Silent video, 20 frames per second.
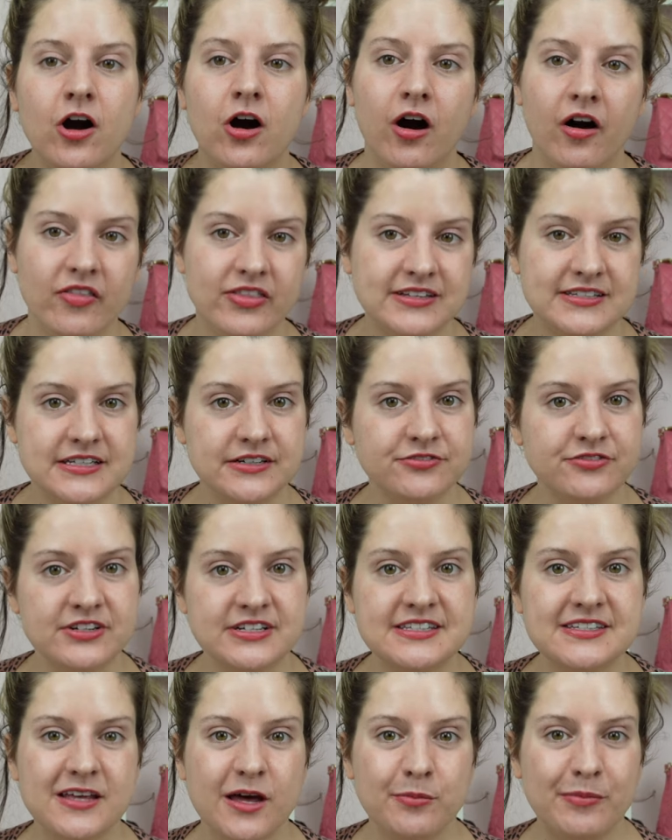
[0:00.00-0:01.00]
all the
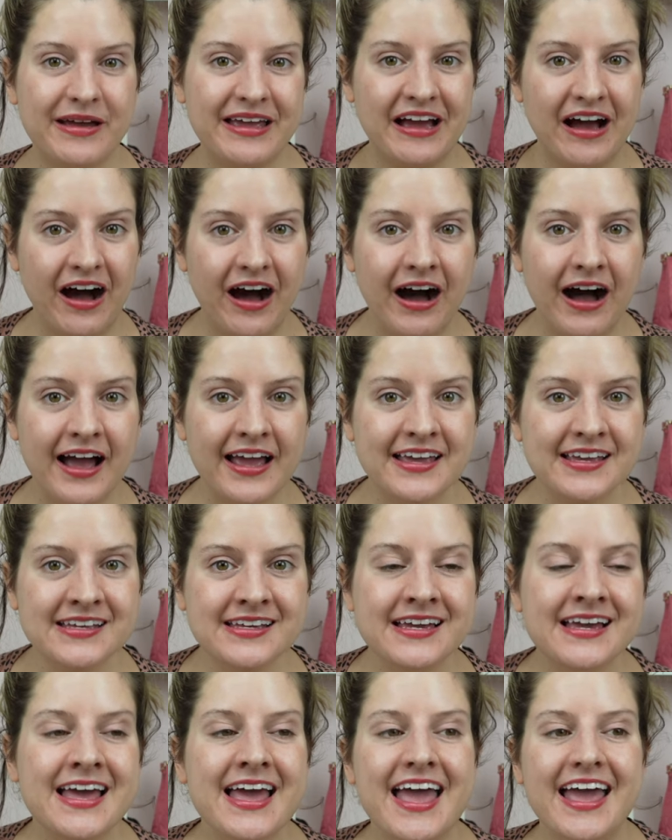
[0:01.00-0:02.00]
difference on my
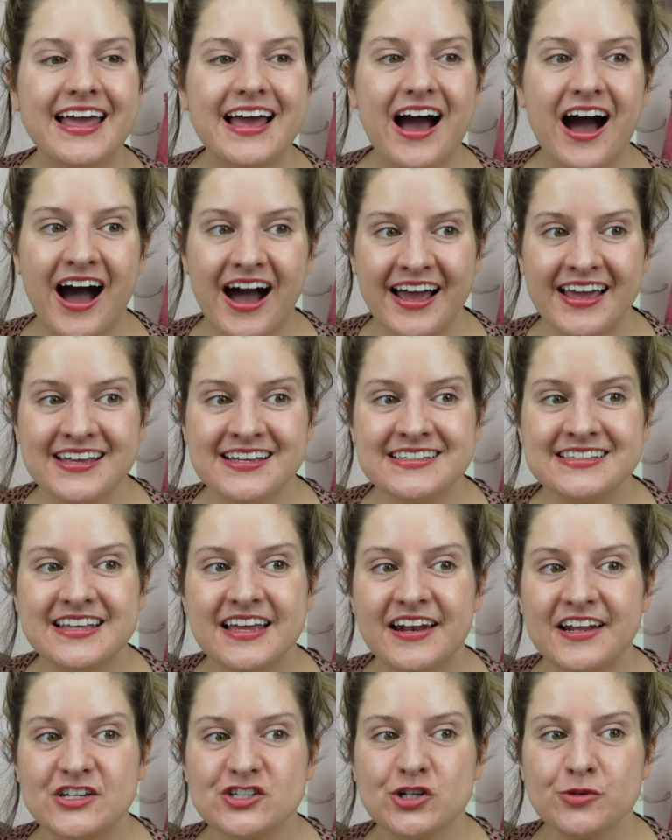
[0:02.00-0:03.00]
eyes,
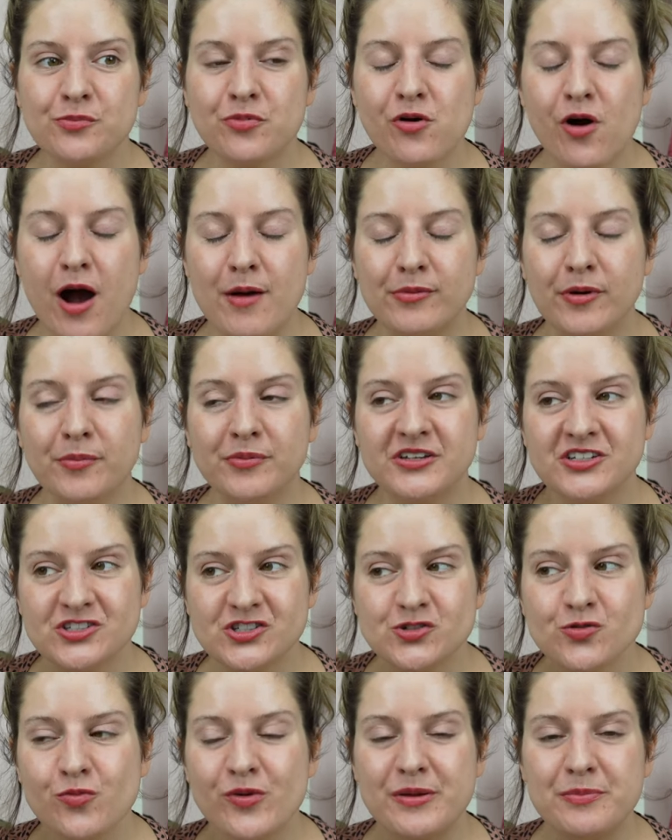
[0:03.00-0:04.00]
and I should probably
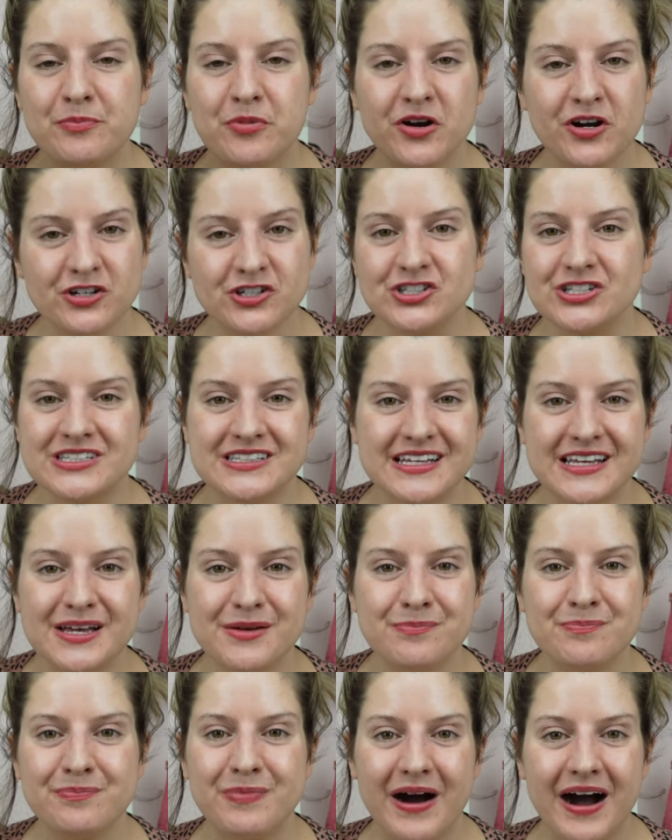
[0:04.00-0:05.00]
just repurchase
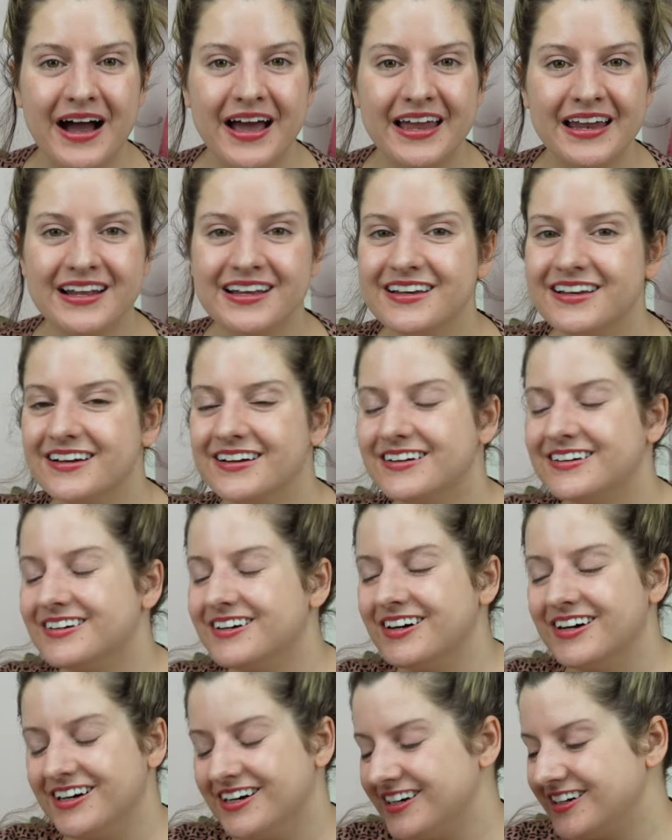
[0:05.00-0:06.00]
it, but
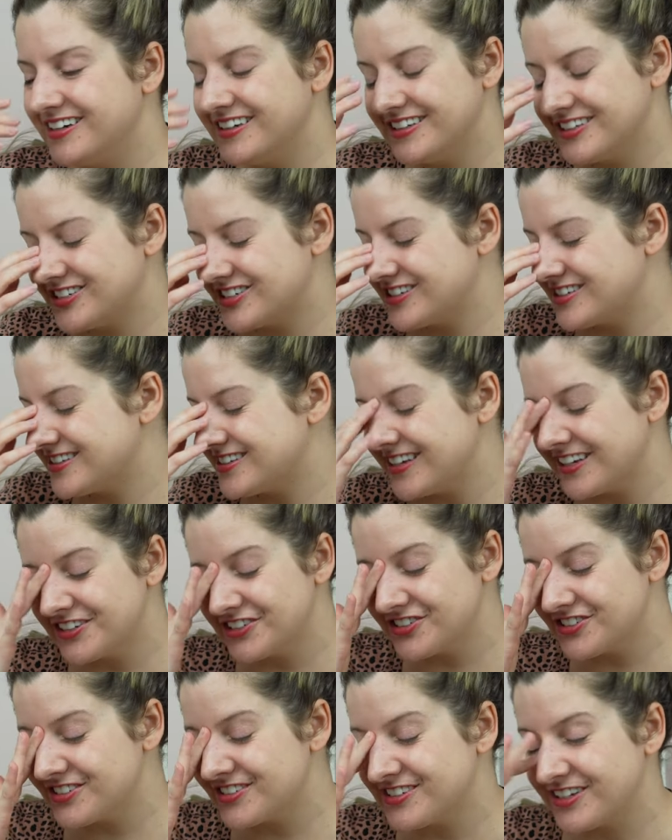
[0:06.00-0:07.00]
oh, it's just
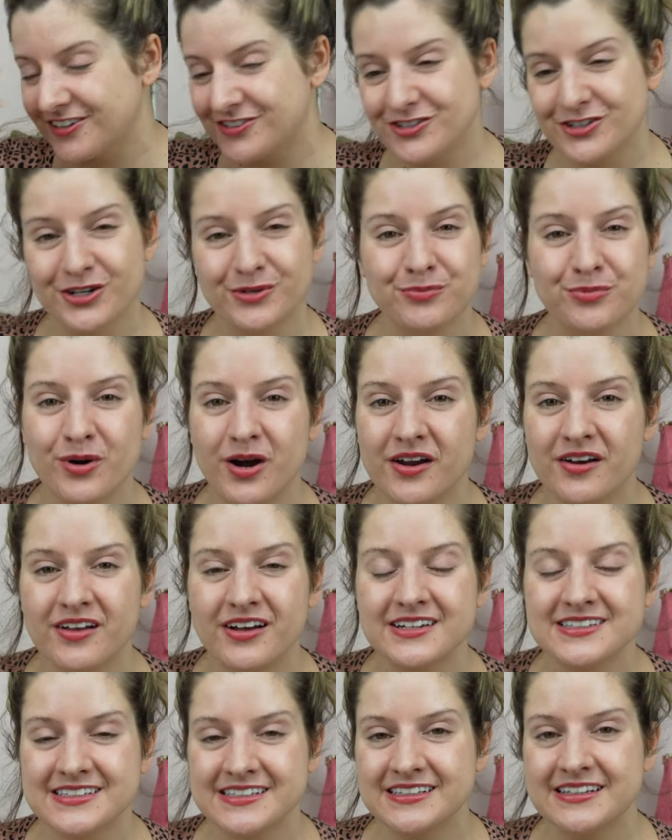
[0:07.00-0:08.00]
such a good
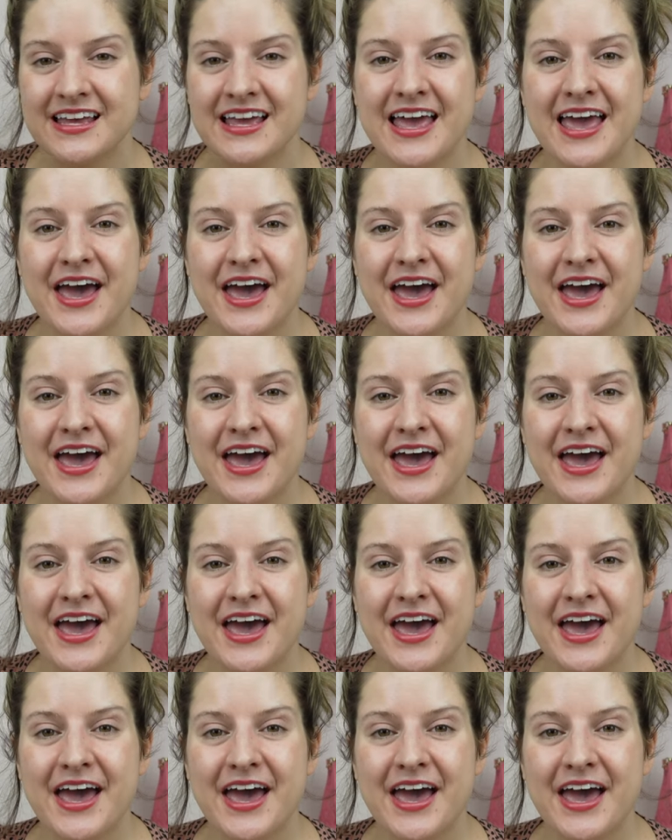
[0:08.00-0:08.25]
product. And